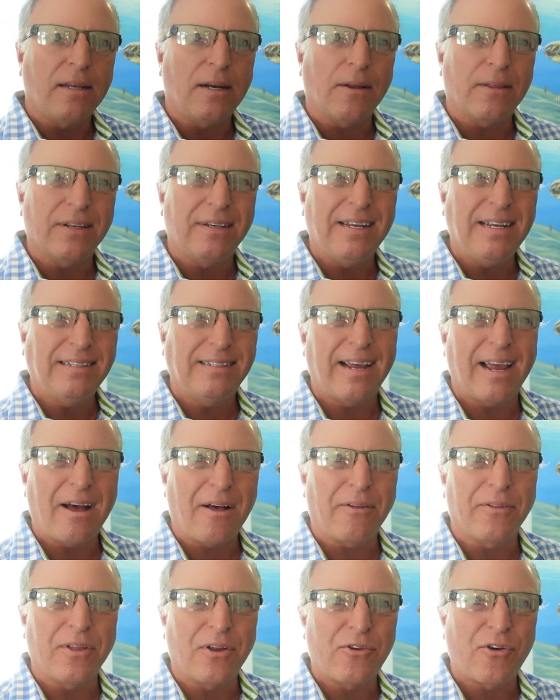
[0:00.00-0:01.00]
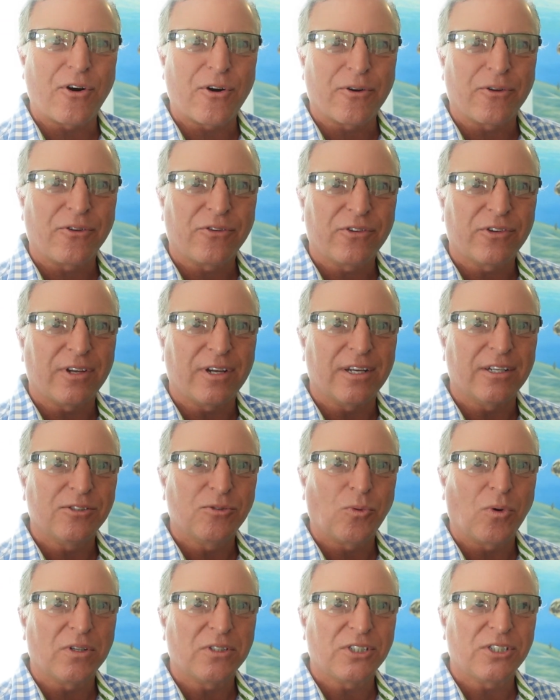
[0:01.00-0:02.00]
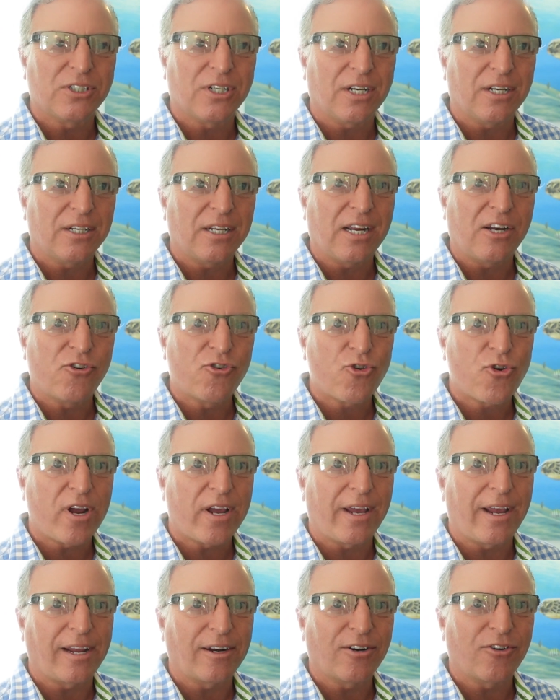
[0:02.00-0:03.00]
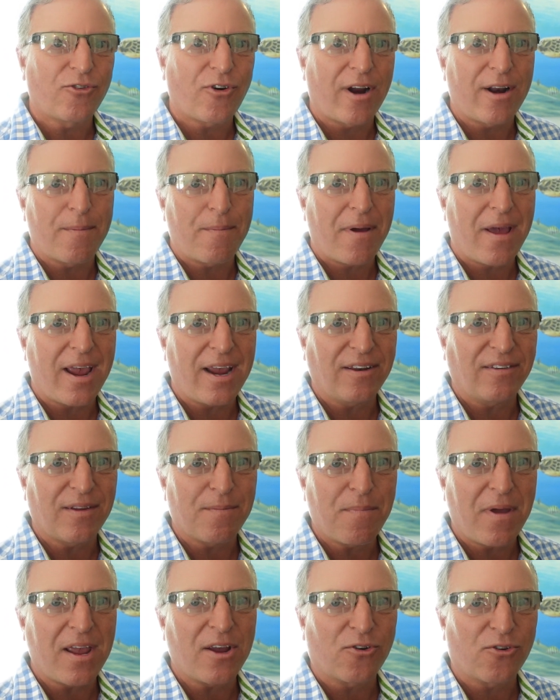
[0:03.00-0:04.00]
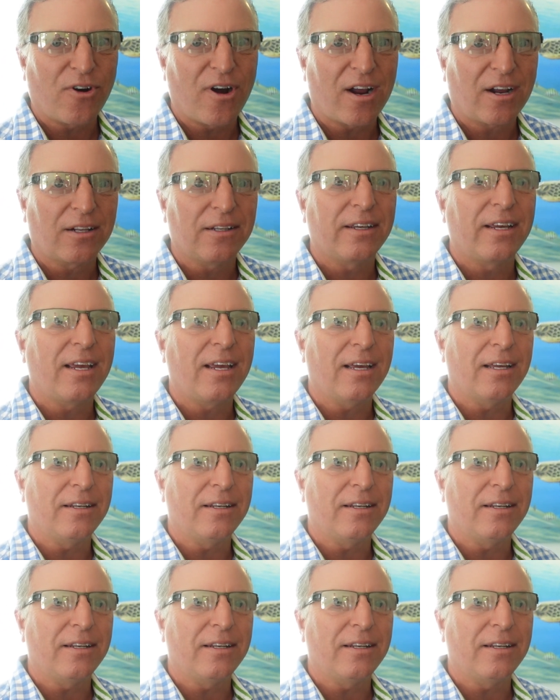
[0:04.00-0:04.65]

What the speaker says: you know, the detail in the turtles is what's intriguing to try to paint and paint correctly.